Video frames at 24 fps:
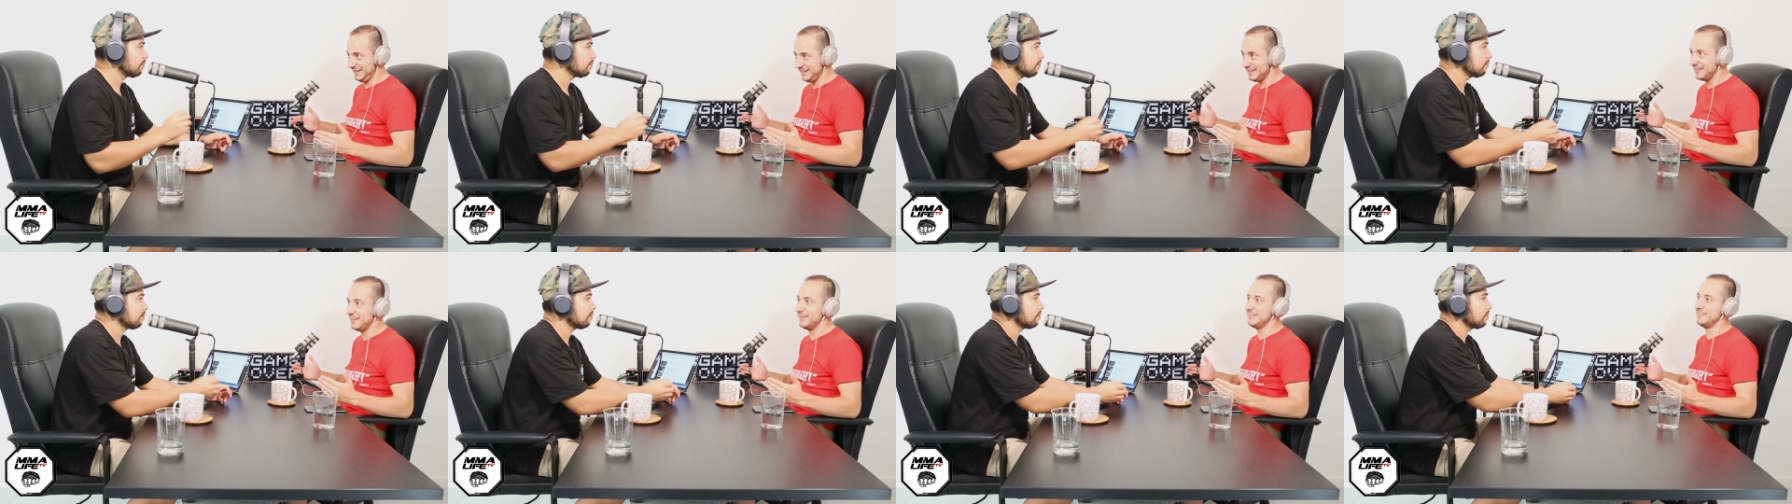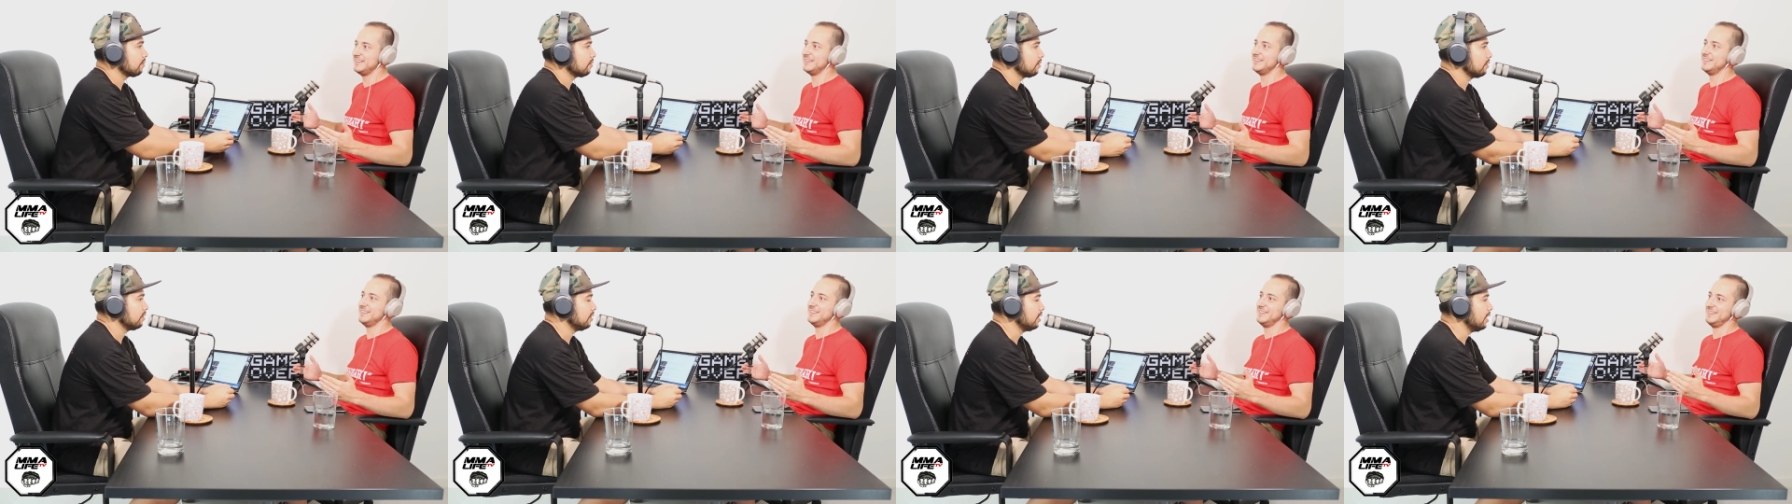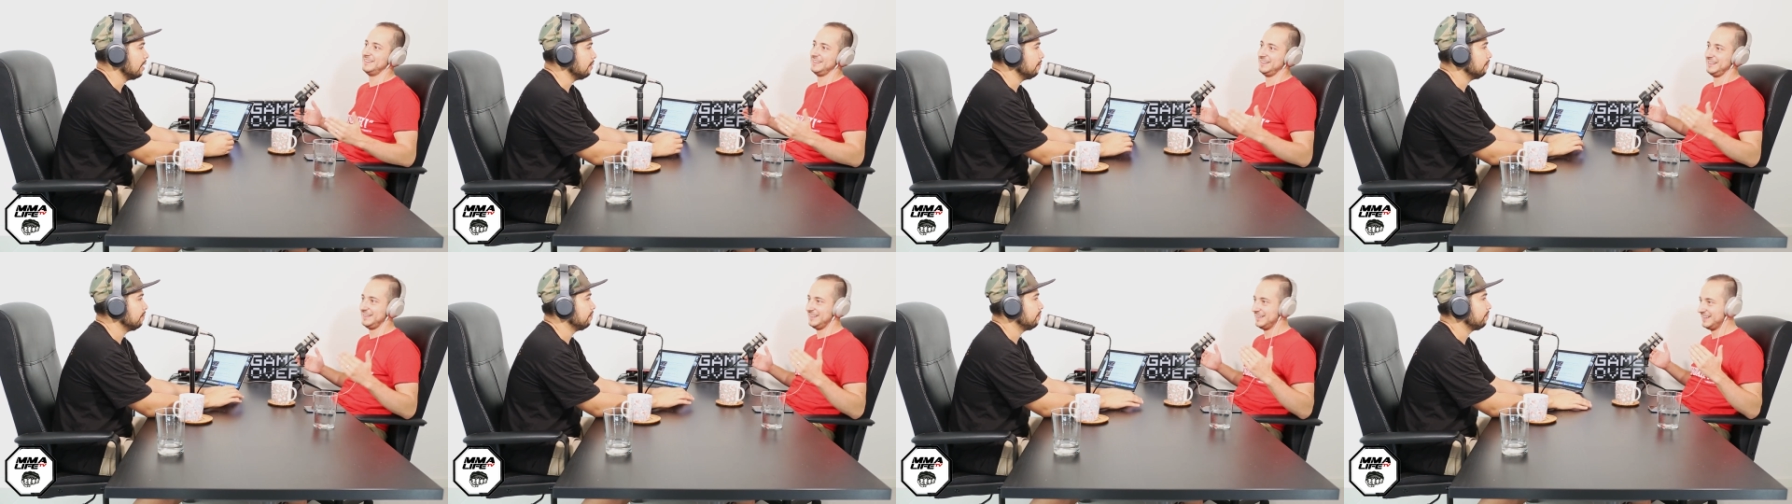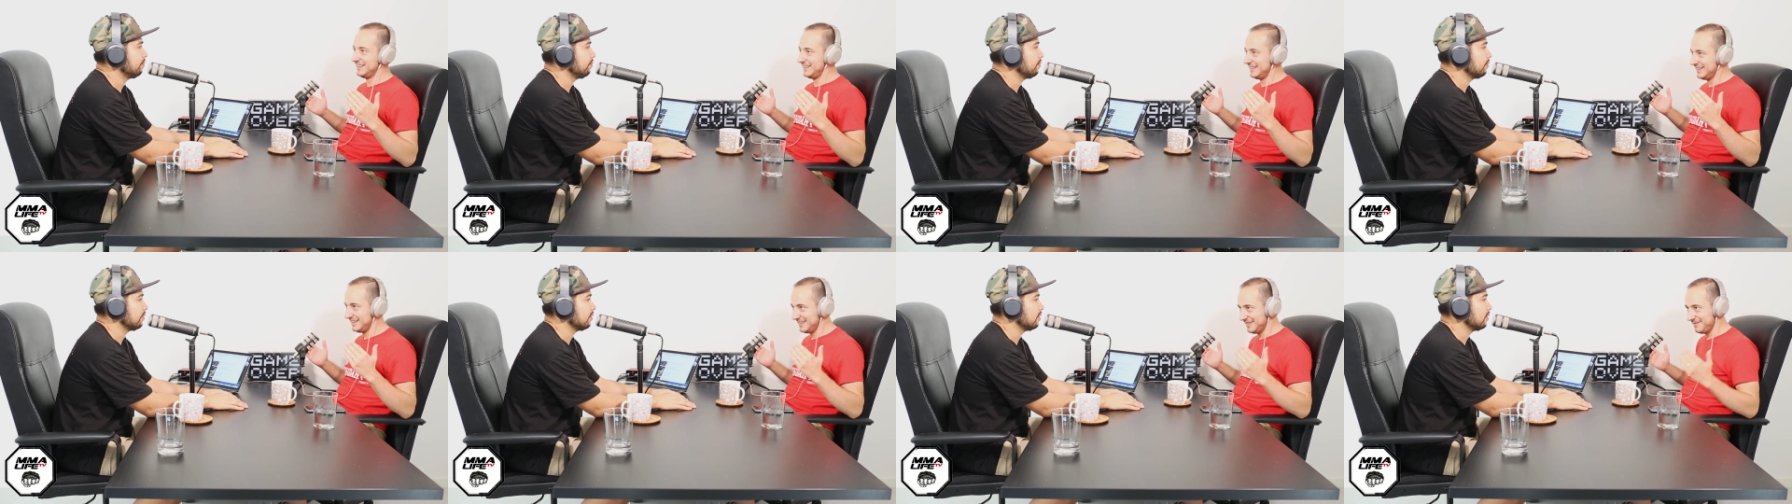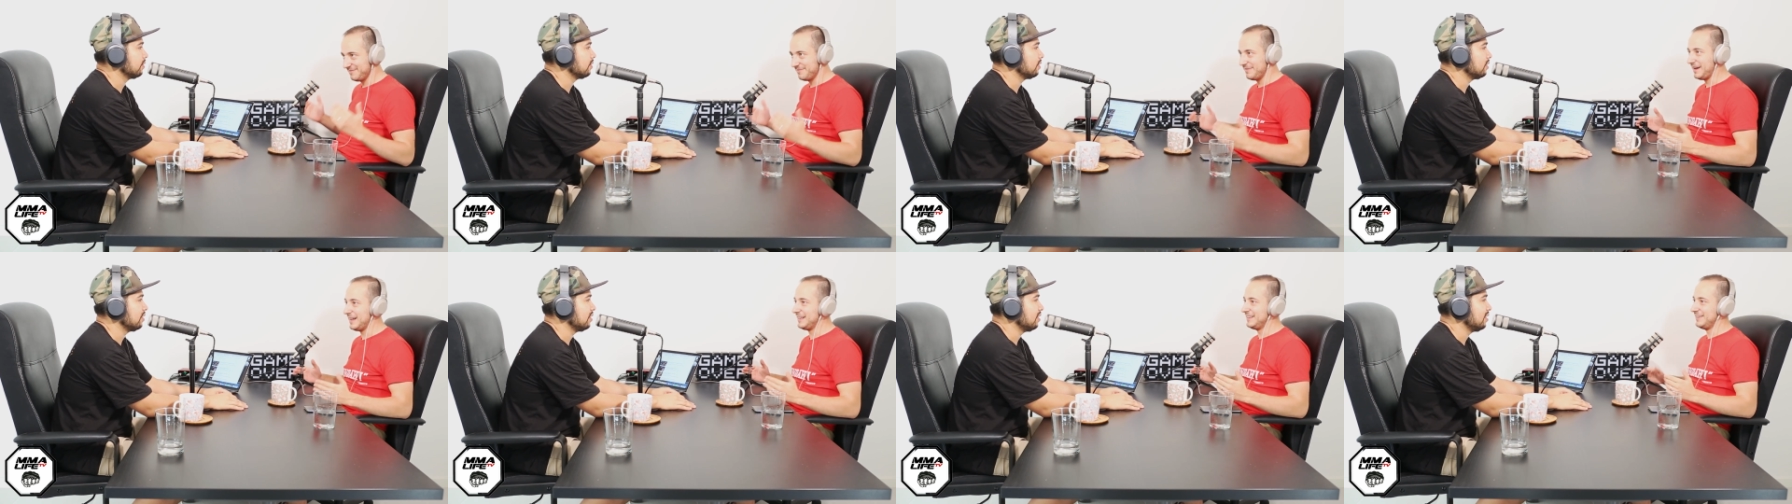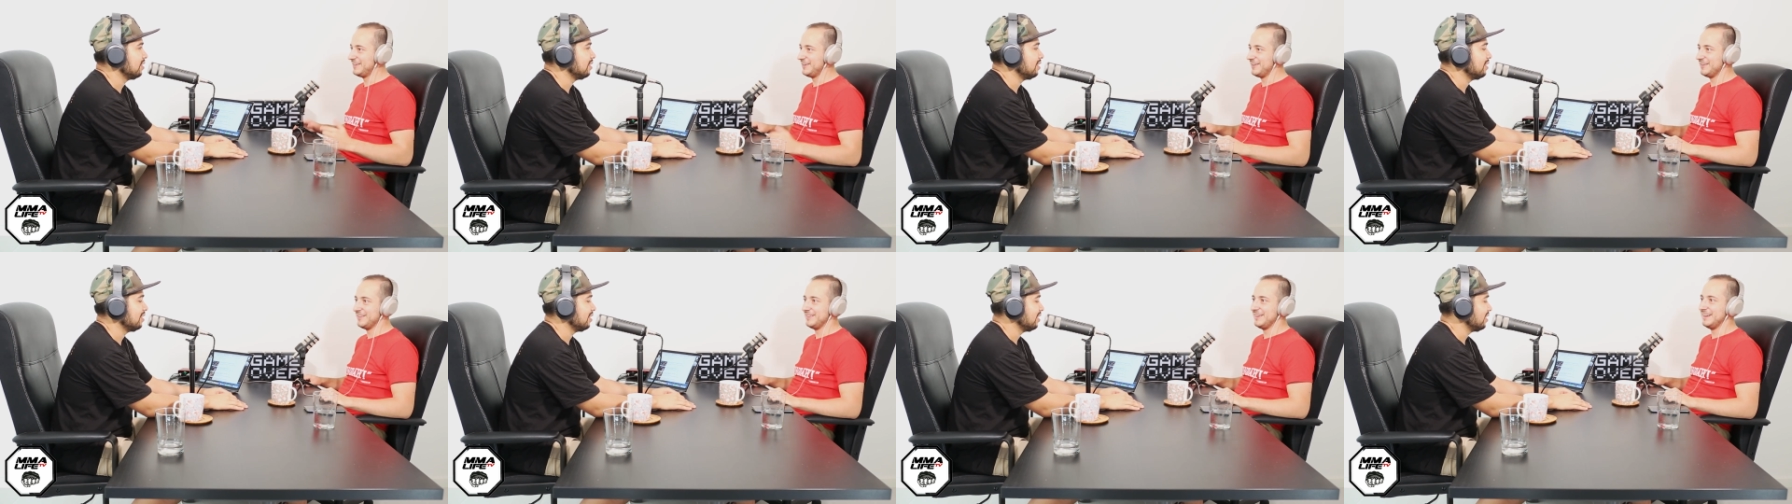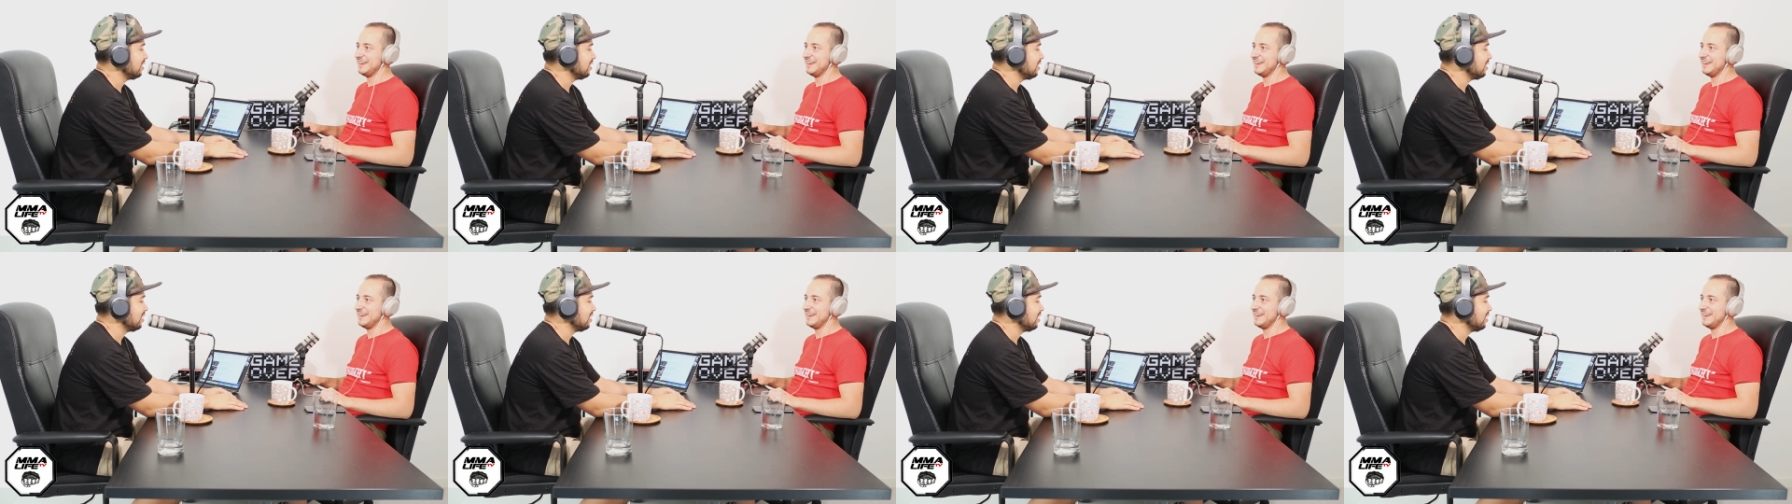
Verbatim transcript: in London. Yep. Matt, you know,